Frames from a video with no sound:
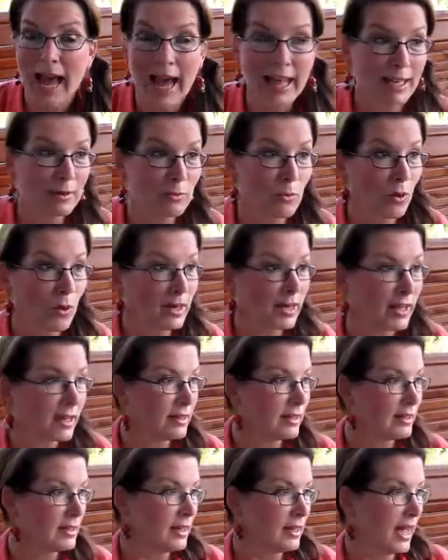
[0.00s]
I
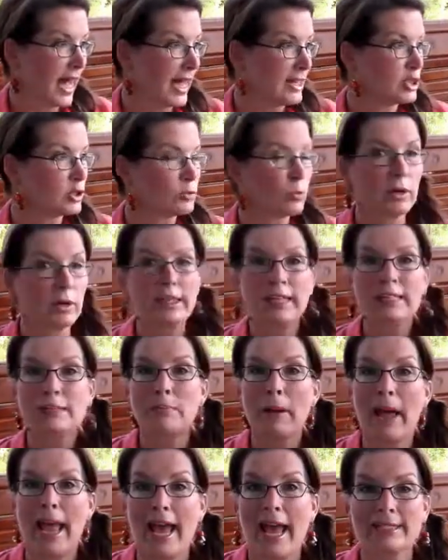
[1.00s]
just wanted it
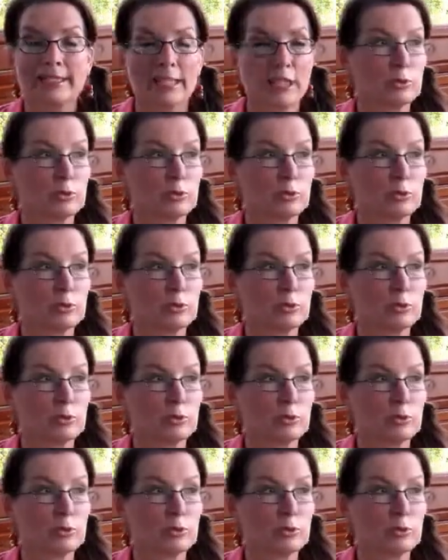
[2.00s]
to pass.